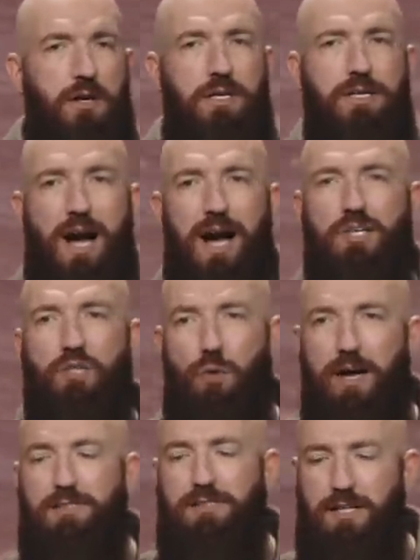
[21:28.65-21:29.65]
God
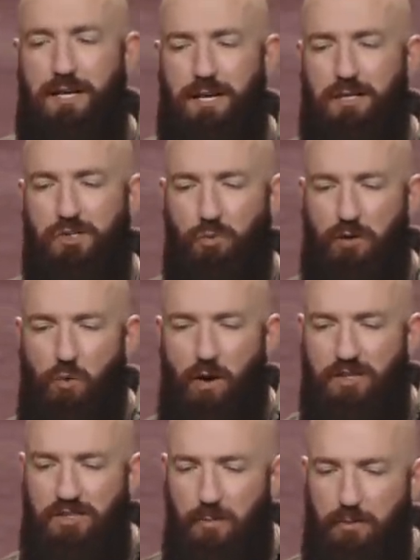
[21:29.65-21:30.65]
granted his
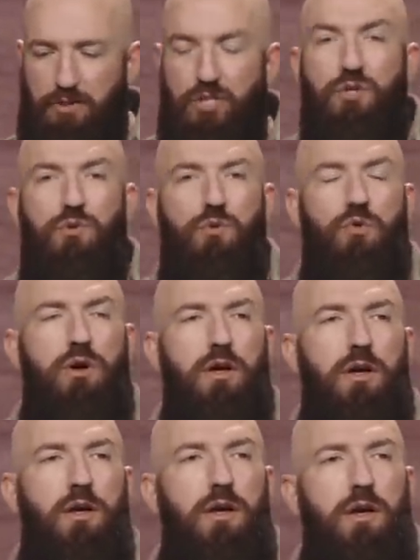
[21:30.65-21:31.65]
request. Number two,
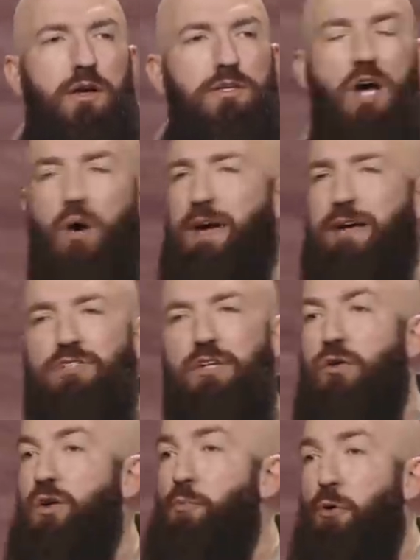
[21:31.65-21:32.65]
Y'all, we have to
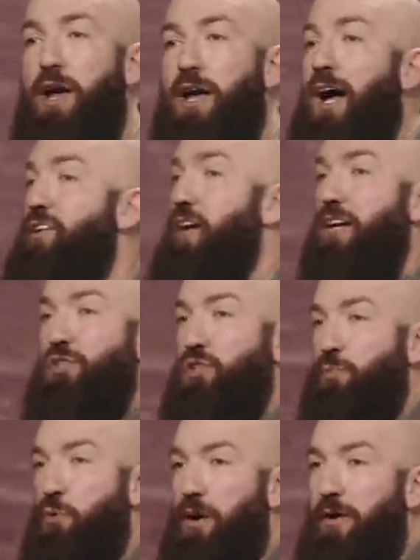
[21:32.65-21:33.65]
learn to pray audacious
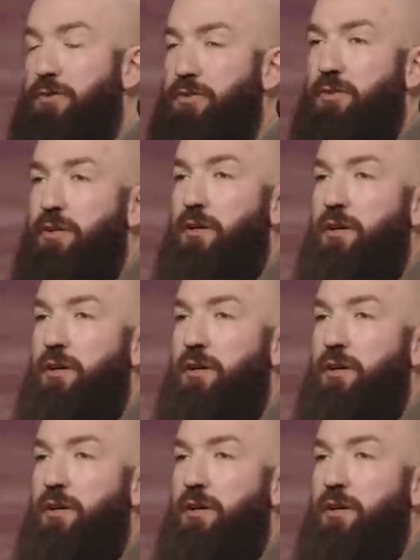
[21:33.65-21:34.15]
prayers.